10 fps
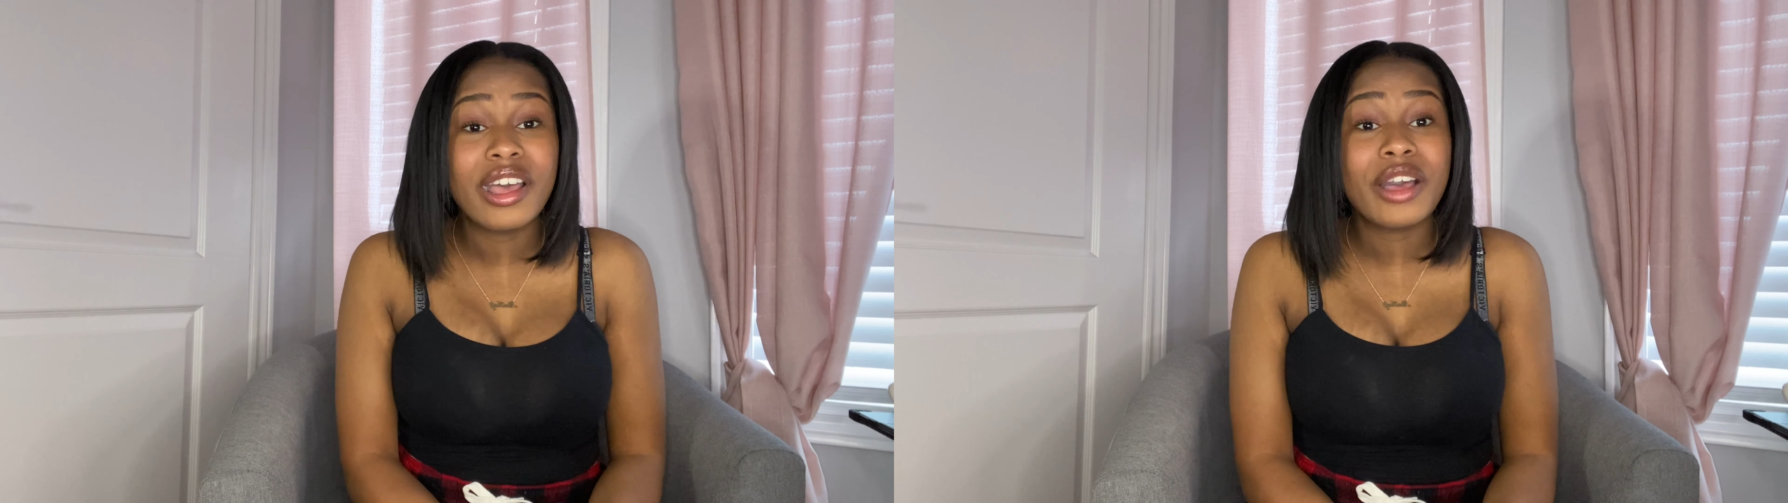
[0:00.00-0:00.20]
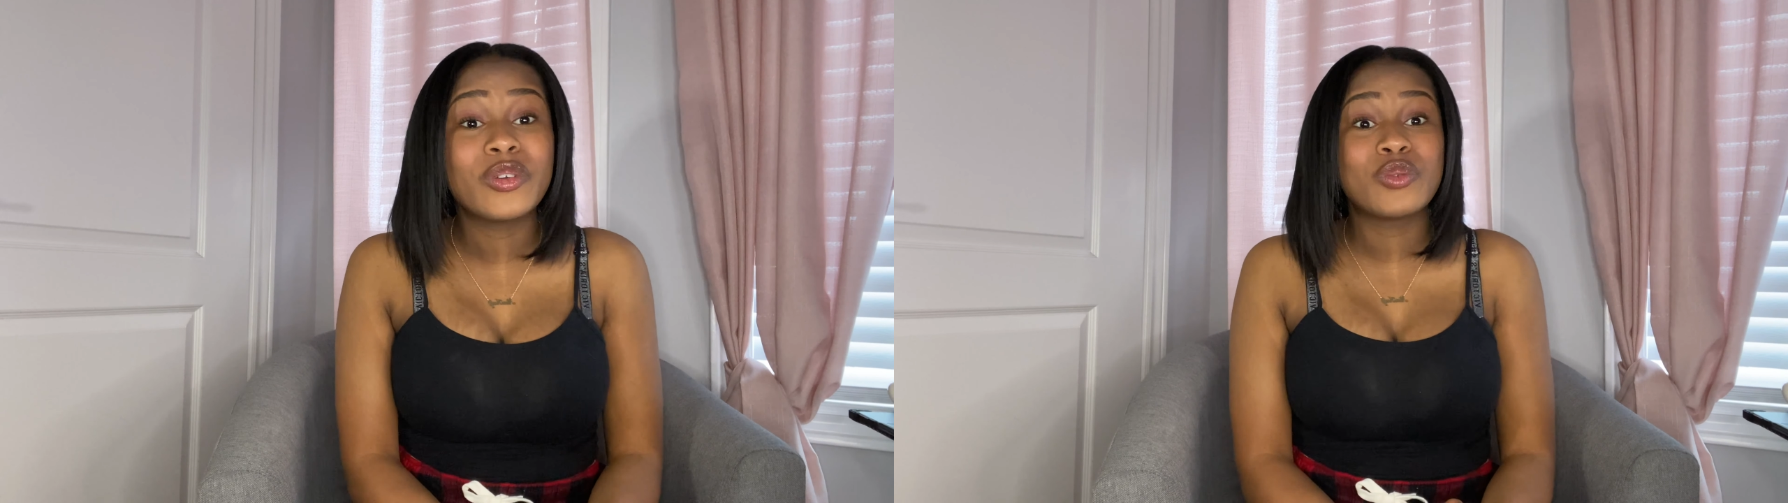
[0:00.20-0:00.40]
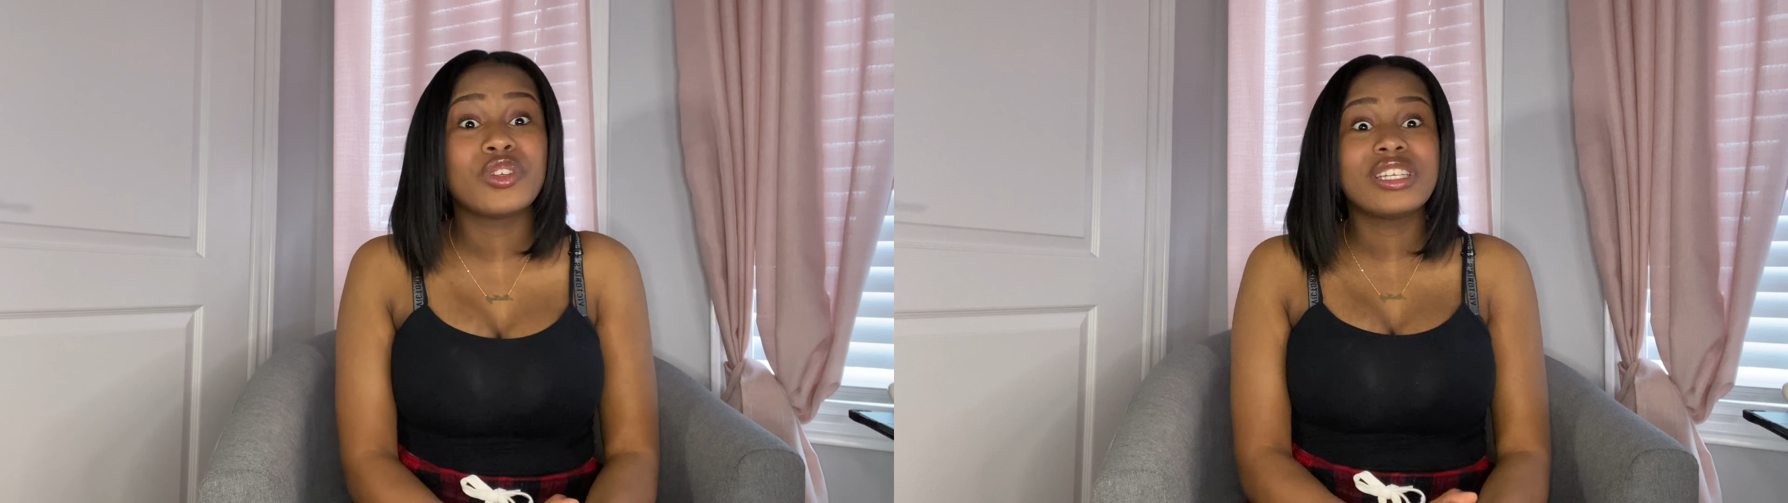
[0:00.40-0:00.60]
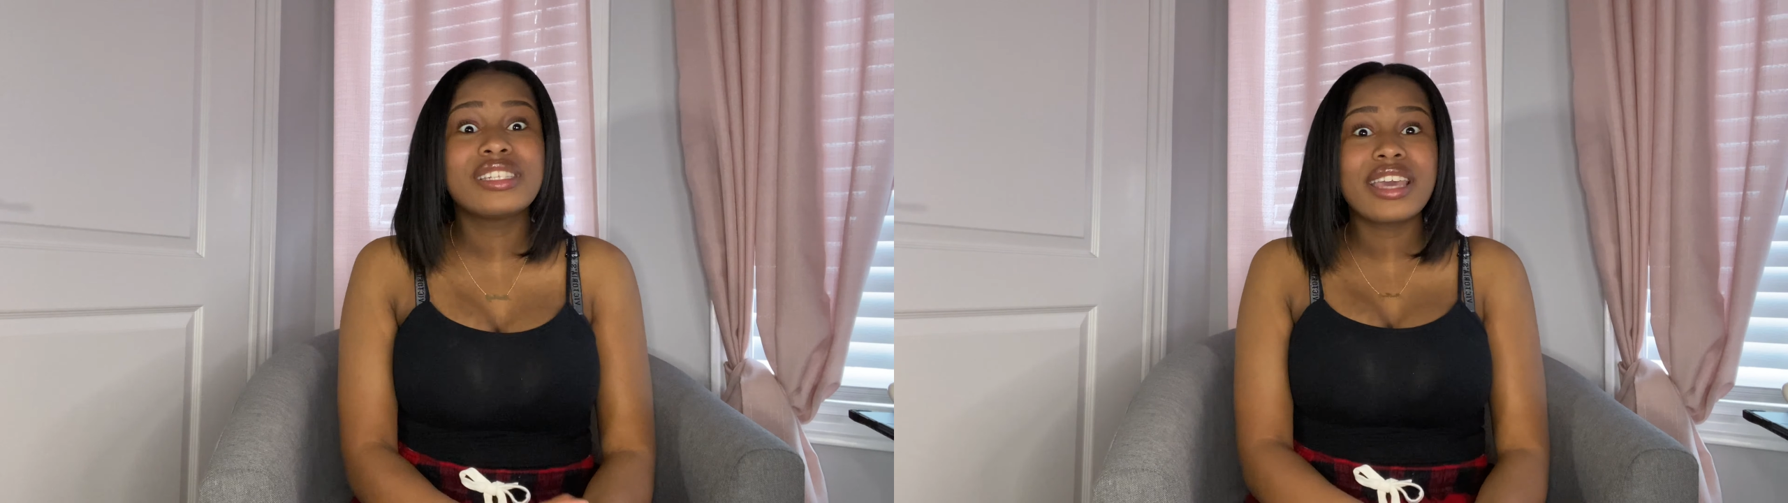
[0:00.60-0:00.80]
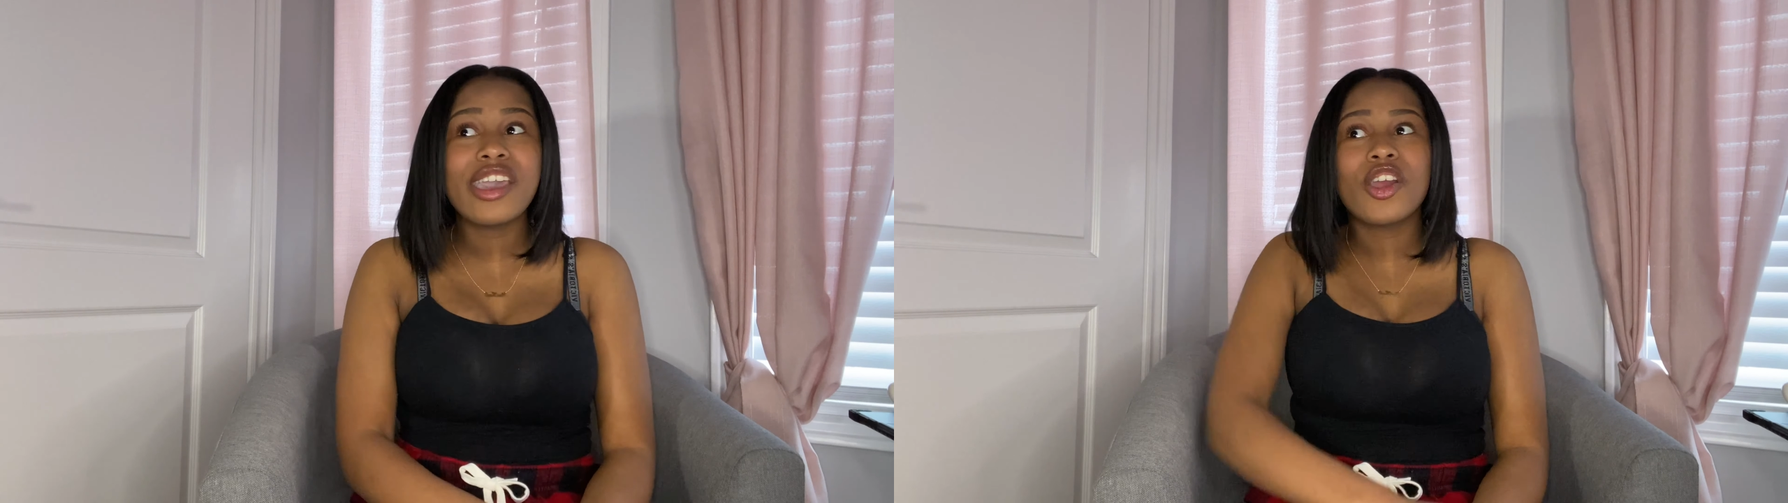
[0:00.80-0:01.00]
I was really
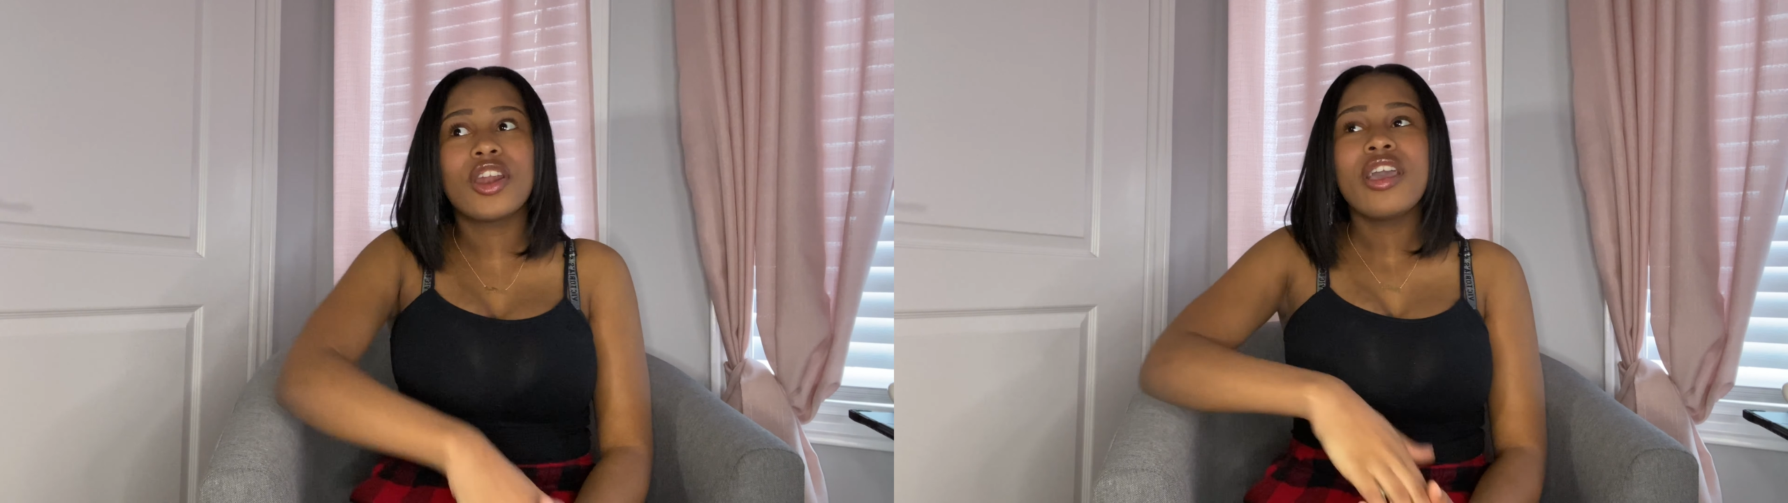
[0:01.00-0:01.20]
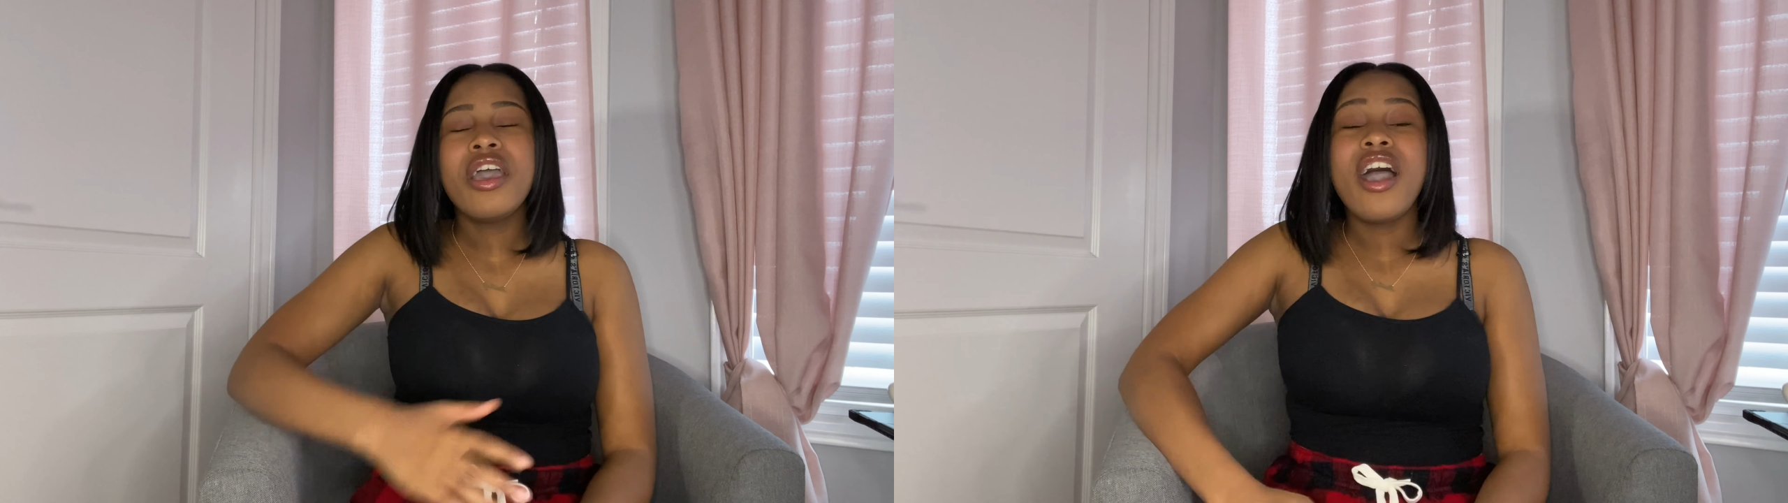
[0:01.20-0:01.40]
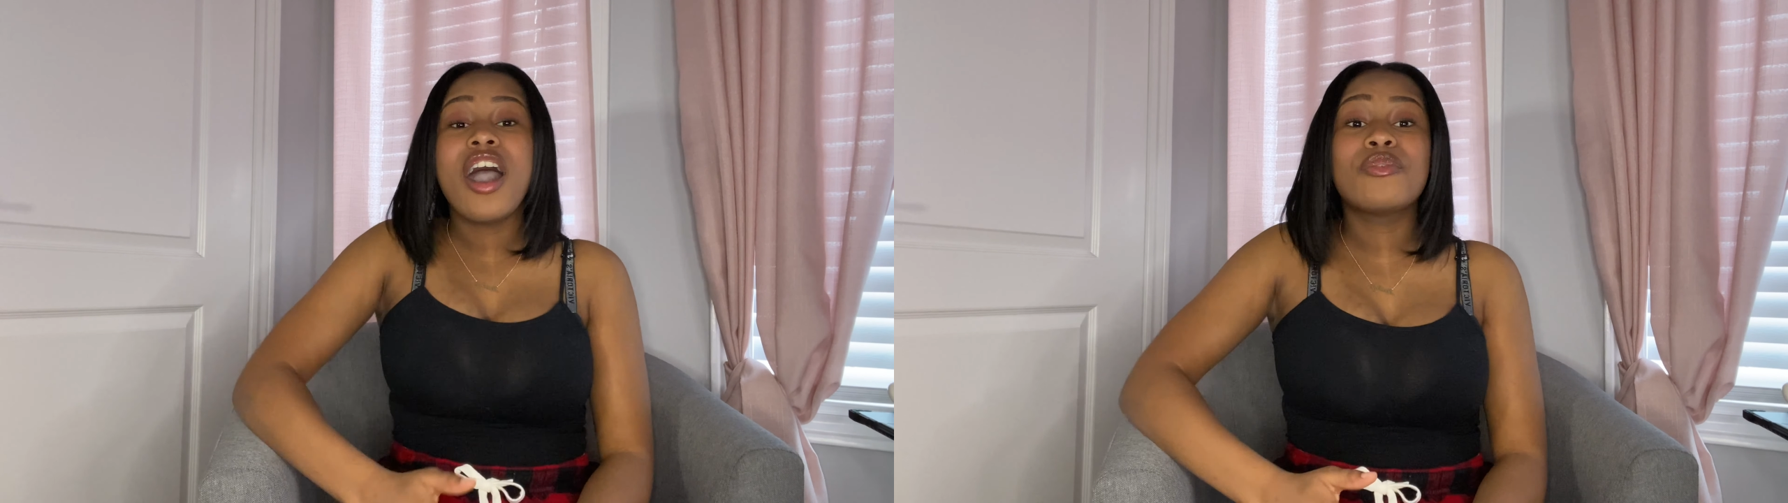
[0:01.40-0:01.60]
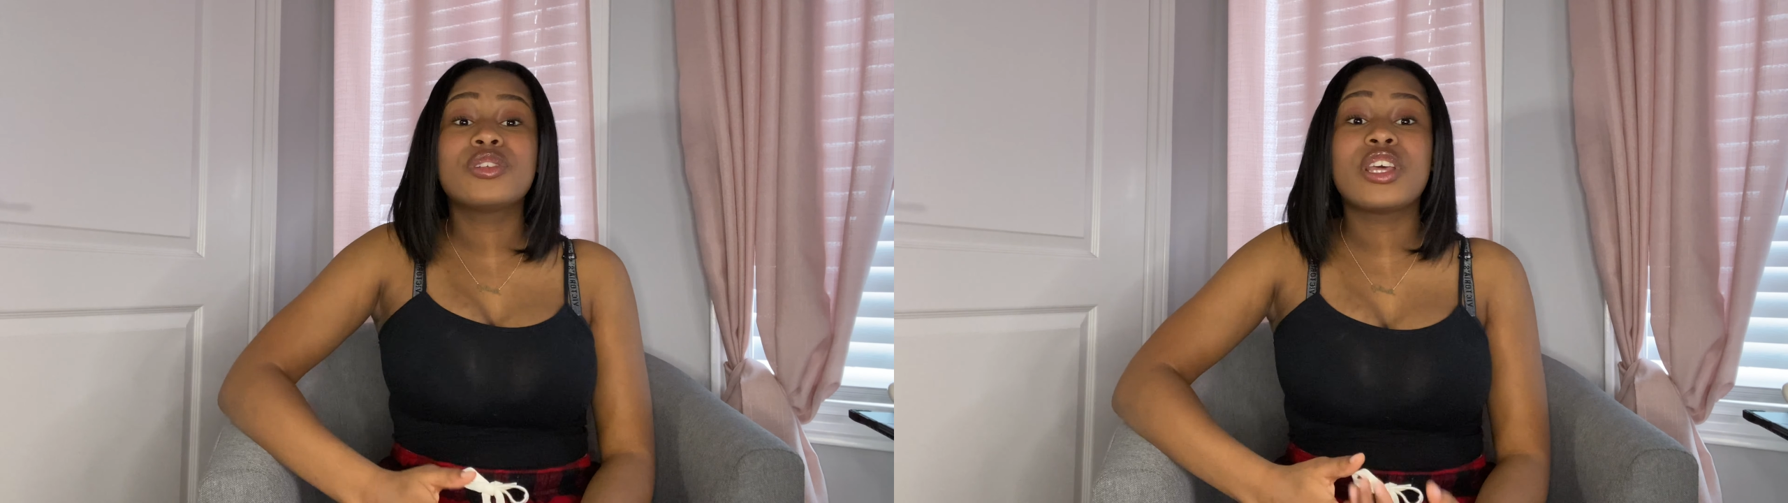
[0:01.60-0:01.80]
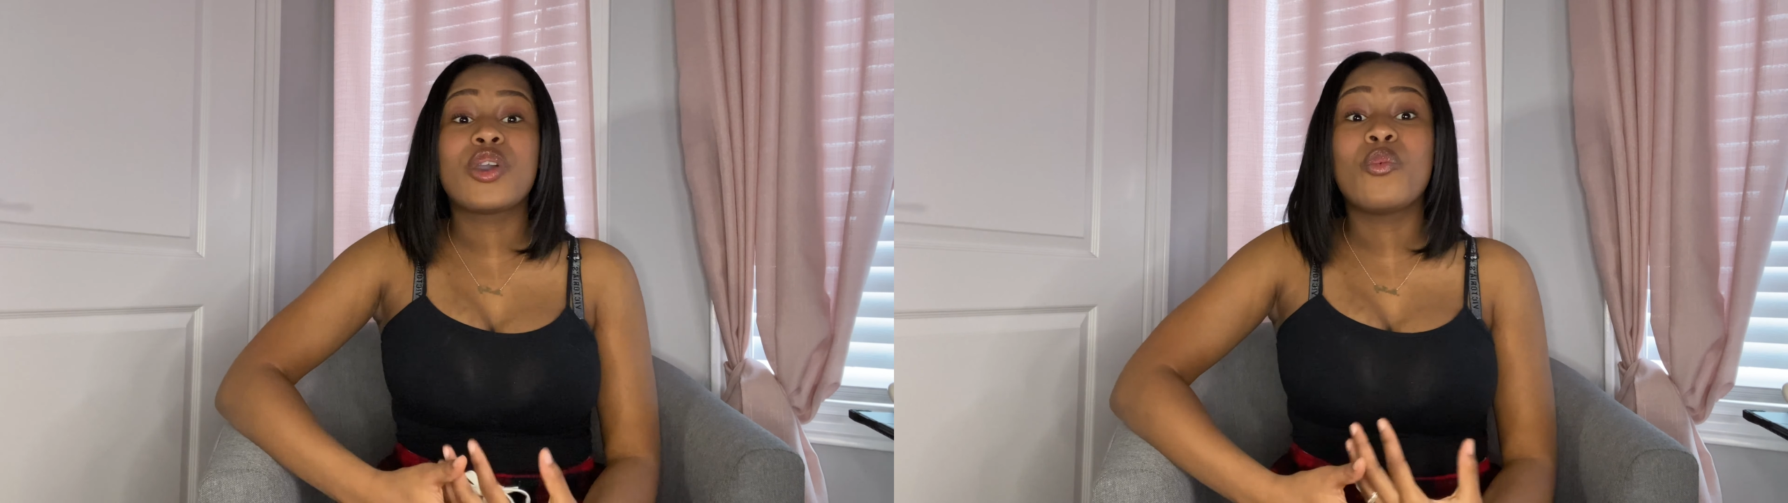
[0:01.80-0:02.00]
scared. I was like,